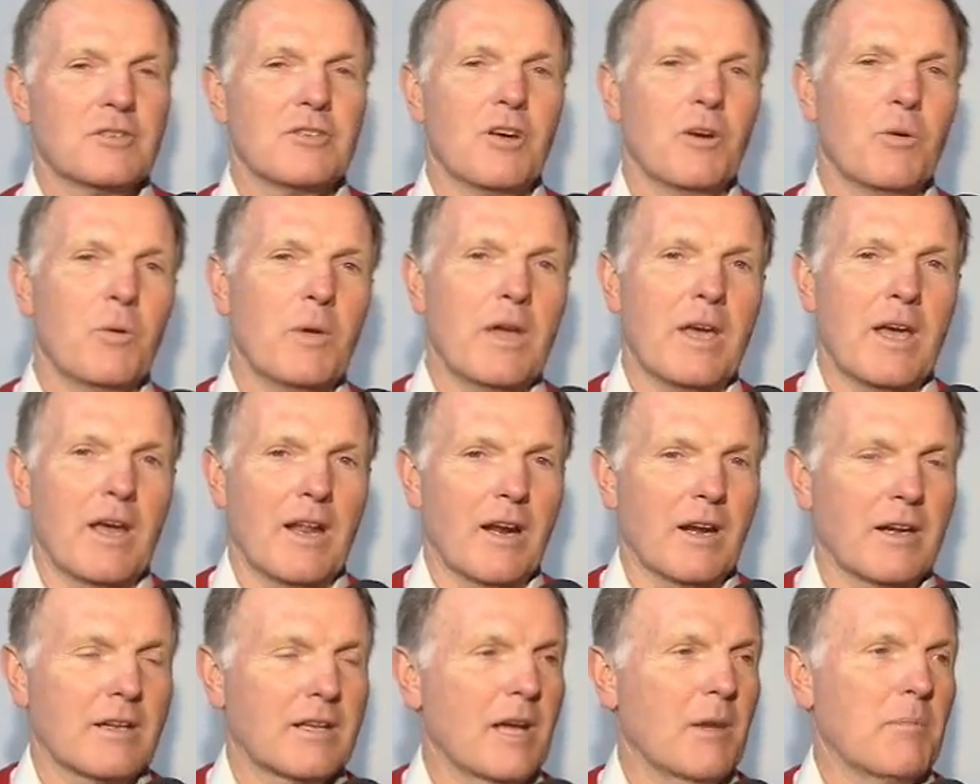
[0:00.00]
So we
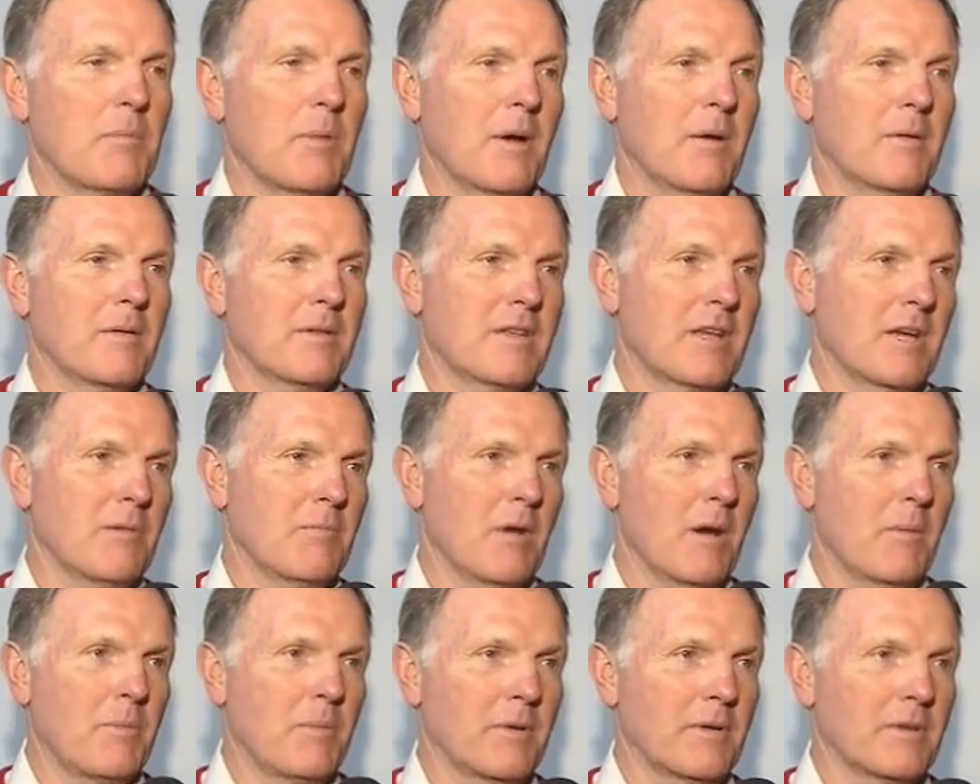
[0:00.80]
had our
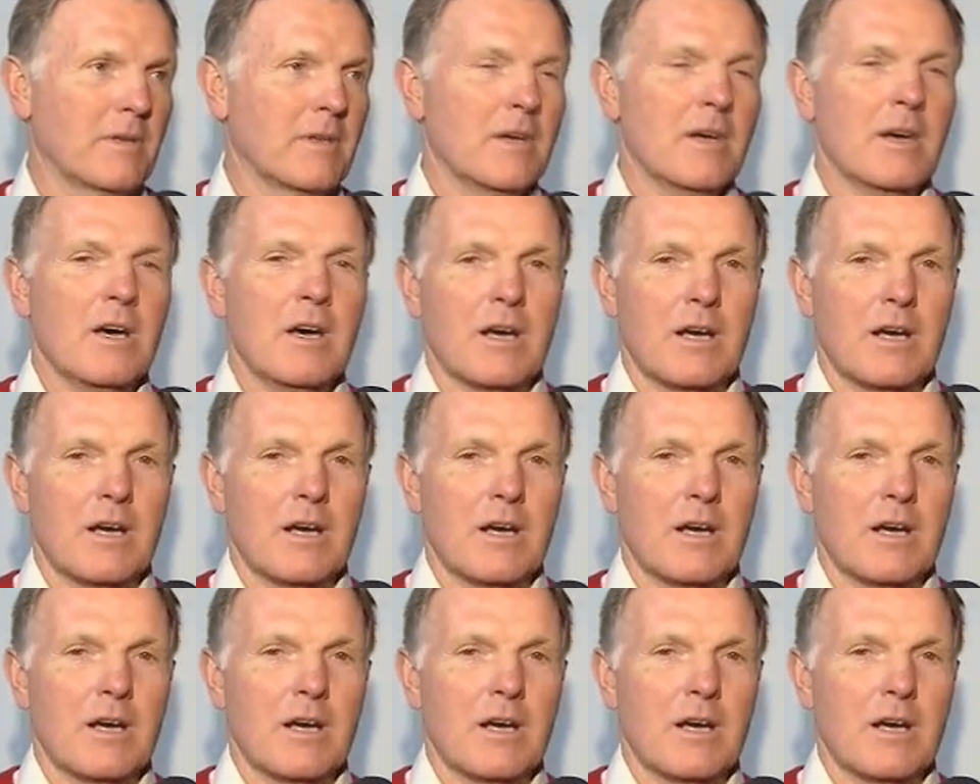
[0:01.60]
come up in